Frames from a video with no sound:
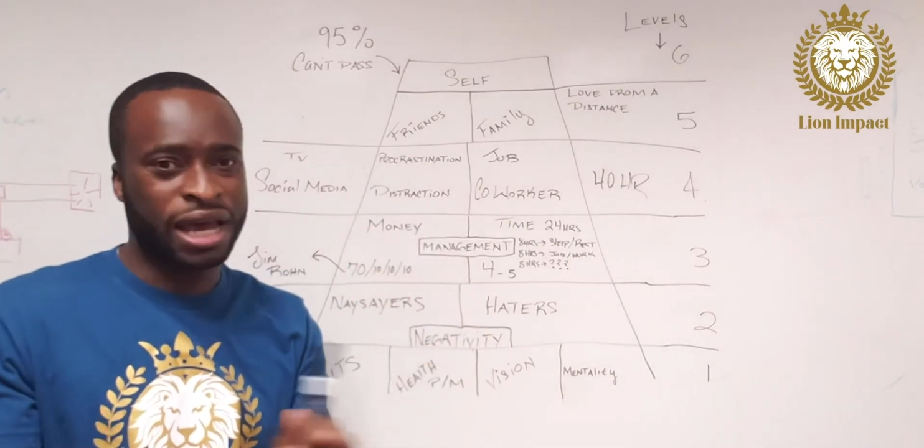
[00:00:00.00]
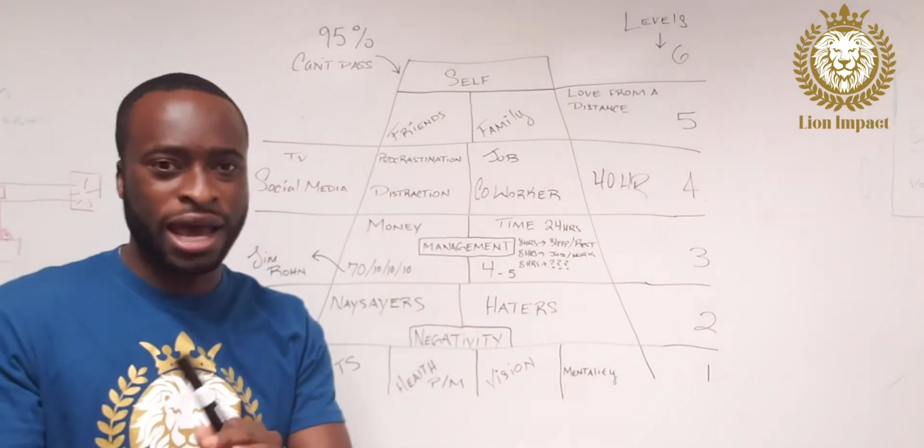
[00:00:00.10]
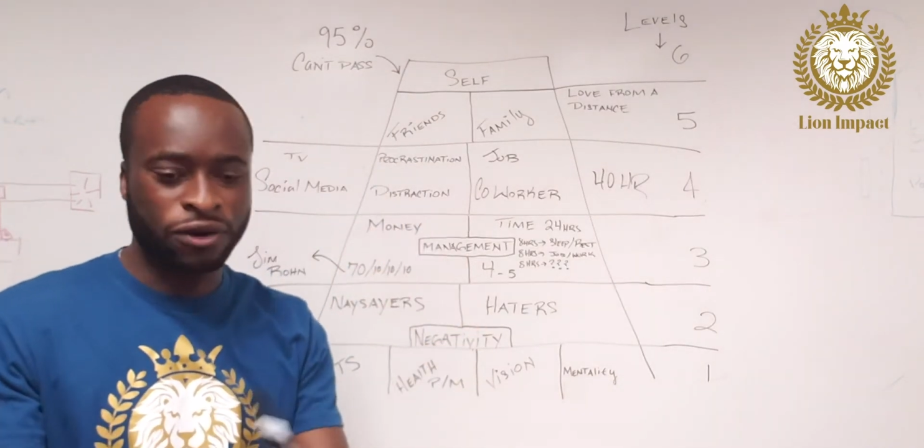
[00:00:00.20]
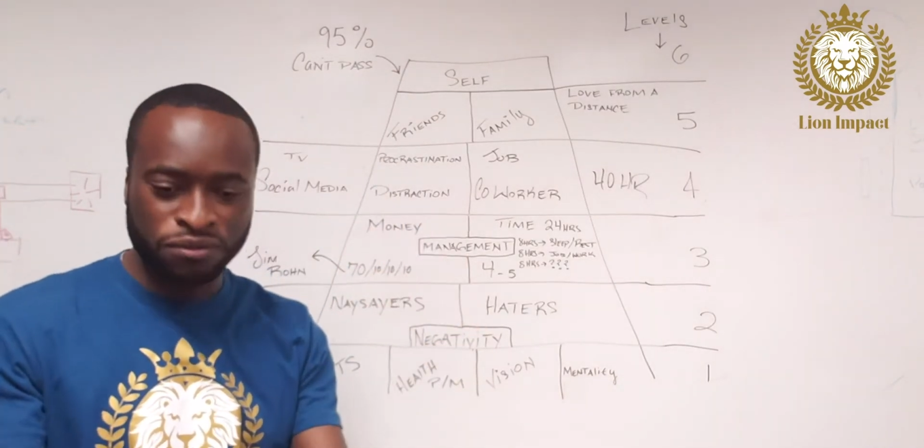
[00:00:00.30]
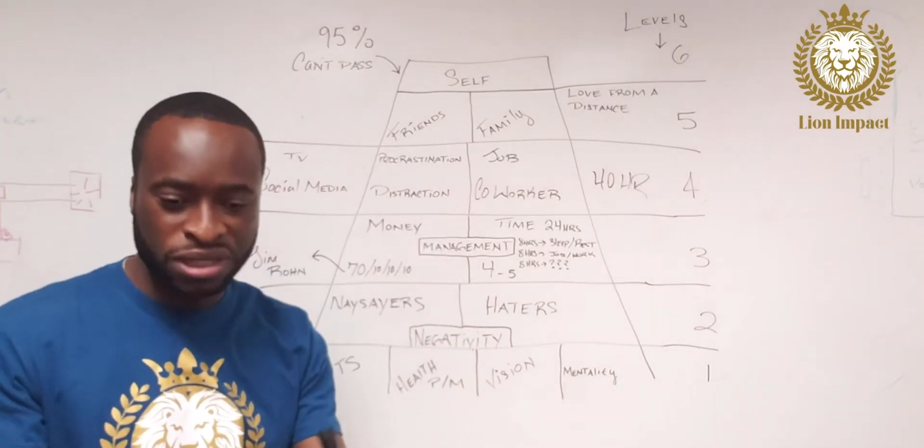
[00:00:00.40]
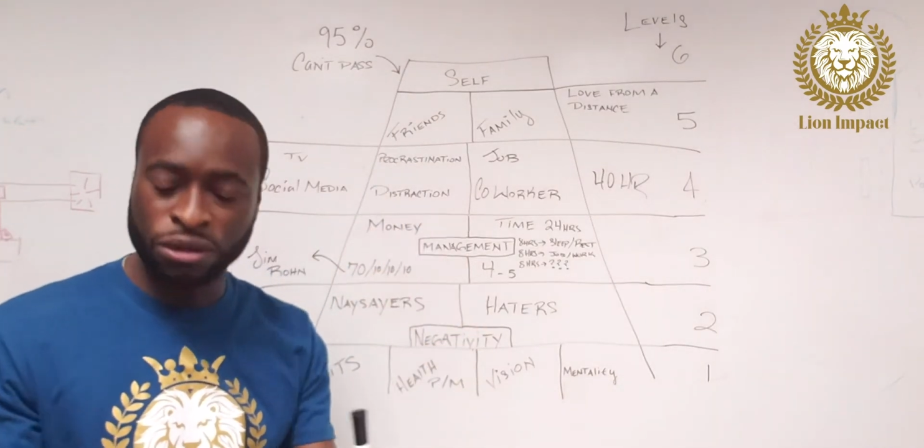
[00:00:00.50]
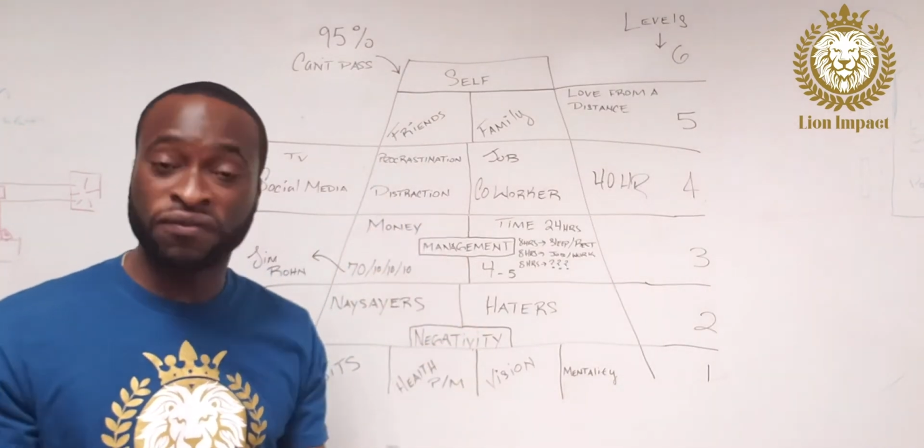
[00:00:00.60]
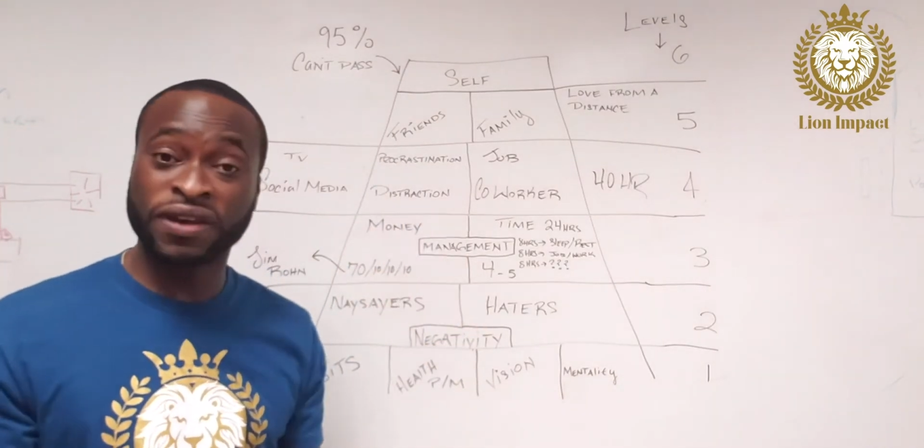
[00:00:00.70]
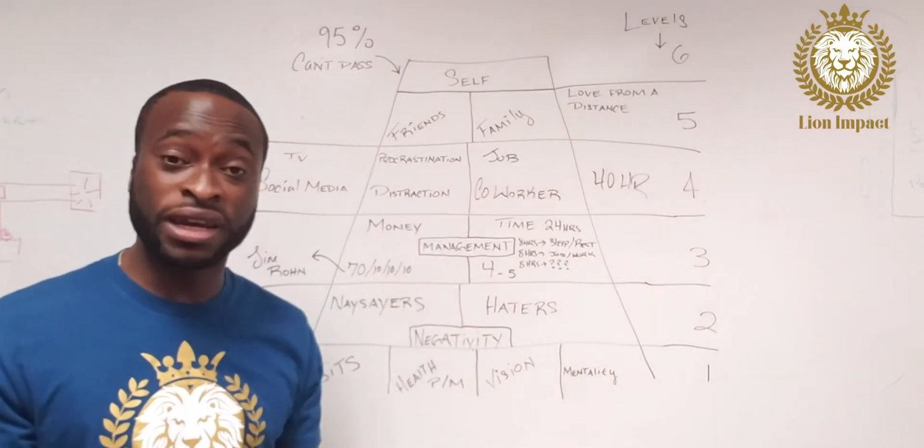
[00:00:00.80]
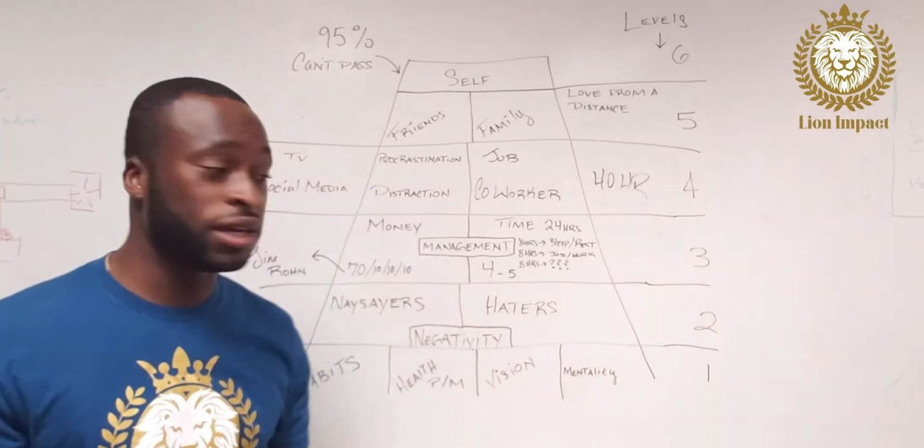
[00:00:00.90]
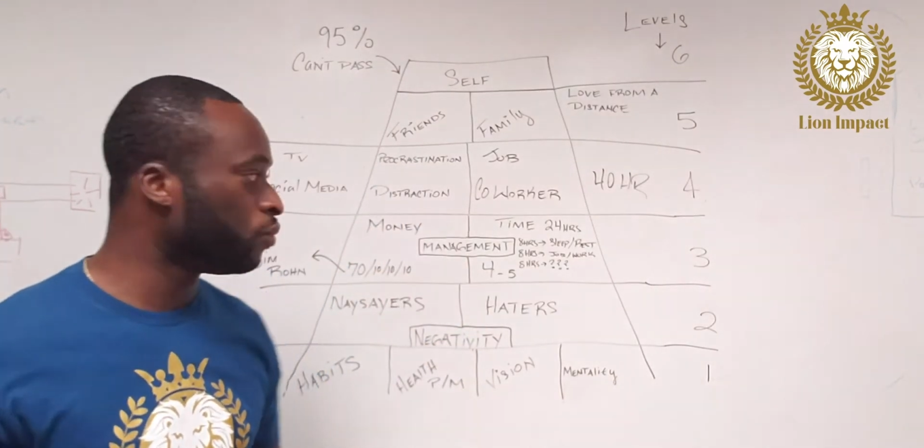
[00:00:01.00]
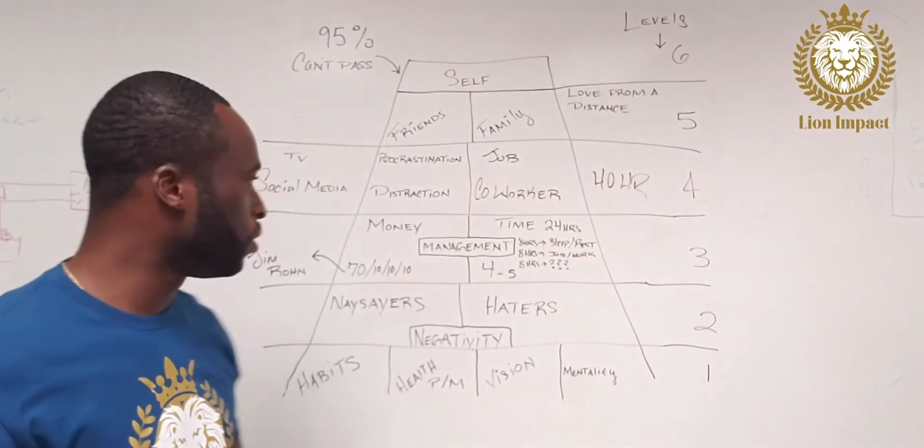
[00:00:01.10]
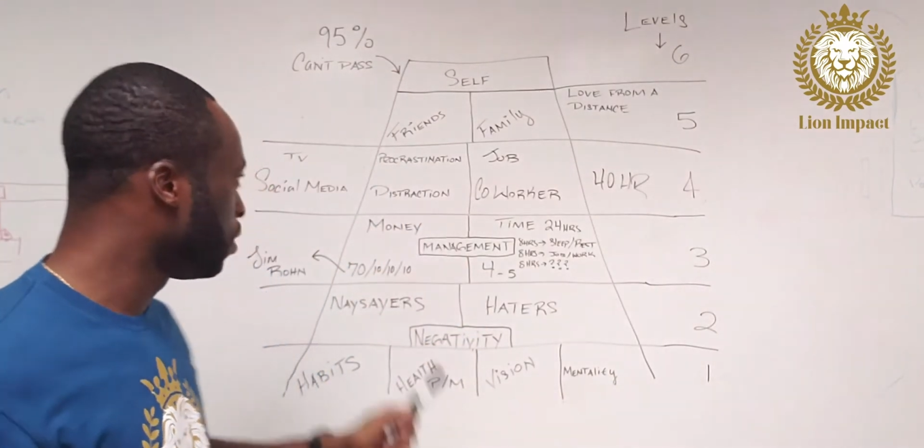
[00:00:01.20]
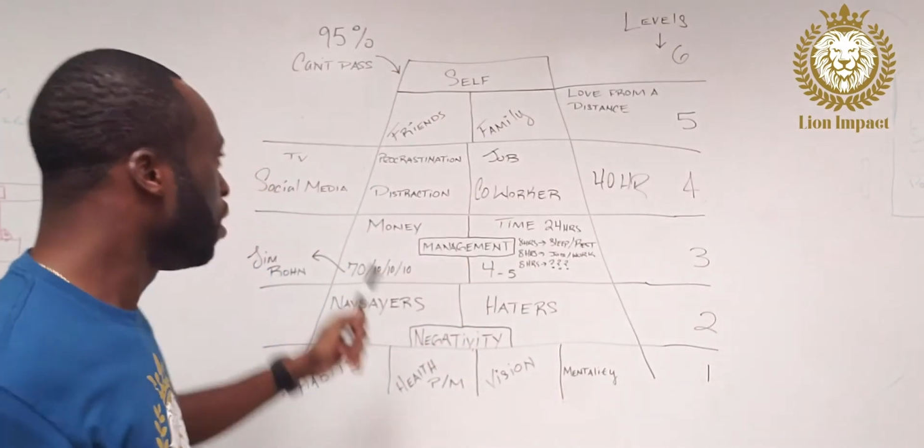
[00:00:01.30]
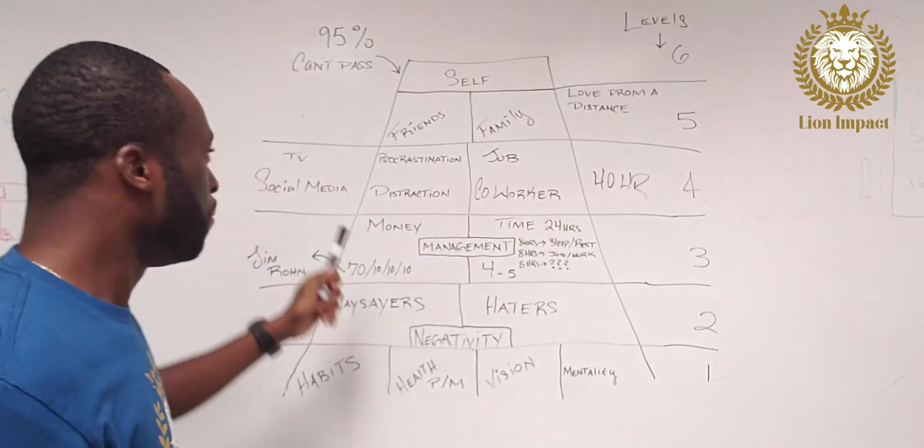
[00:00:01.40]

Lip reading: I don't mean to offend anyone,